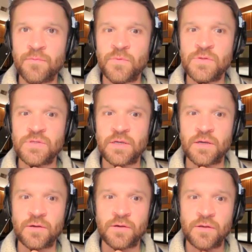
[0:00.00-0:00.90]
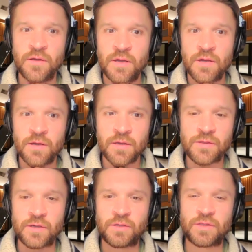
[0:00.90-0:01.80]
music and
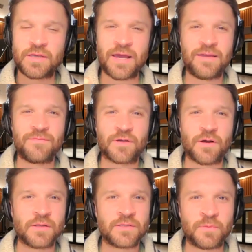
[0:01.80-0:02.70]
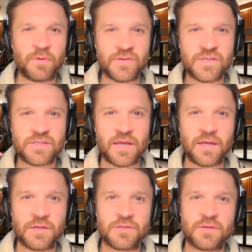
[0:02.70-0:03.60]
even the concept of a
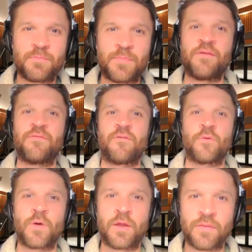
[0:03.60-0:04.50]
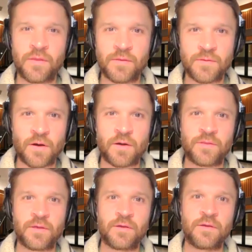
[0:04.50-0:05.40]
stage is above everyone.
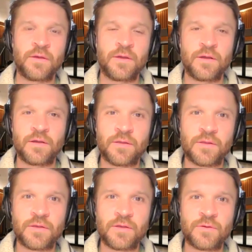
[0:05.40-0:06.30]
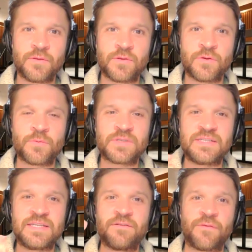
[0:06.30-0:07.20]
They're almost
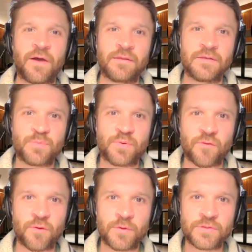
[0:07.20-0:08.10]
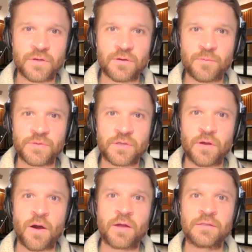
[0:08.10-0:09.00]
deified. These performers are almost
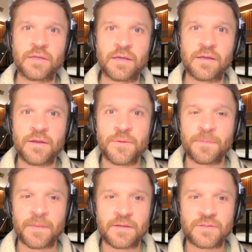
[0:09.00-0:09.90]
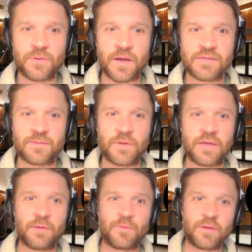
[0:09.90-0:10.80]
godly to us, and
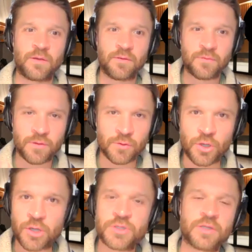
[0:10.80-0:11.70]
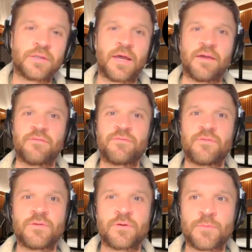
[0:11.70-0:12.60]
they're larger than life,
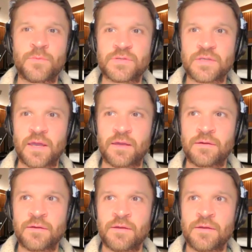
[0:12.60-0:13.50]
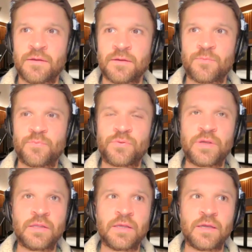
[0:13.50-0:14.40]
and they're almost like
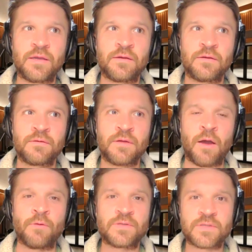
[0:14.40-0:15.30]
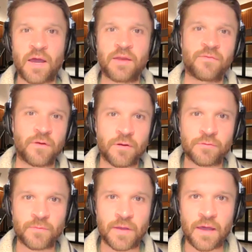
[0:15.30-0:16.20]
completely outside of our
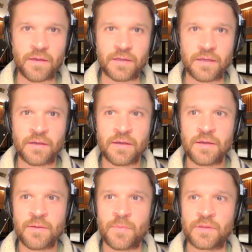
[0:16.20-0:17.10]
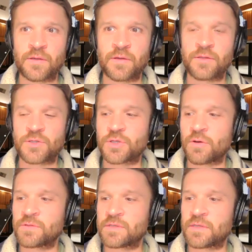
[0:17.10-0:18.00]
own reality. But the
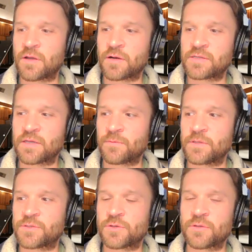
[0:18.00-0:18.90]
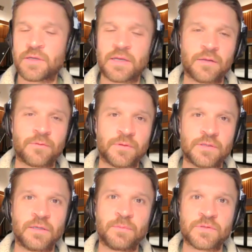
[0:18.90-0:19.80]
shows and the artists that we truly connect with the
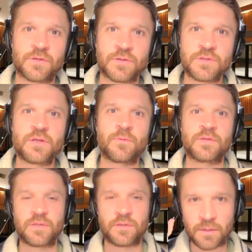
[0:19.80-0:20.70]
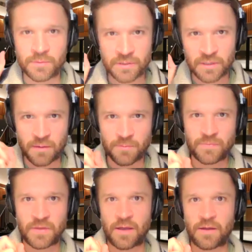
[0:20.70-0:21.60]
deepest are usually the ones that are able to come
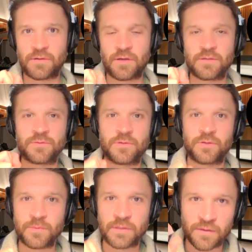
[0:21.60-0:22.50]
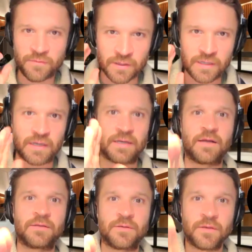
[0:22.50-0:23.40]
down onto a human level and connect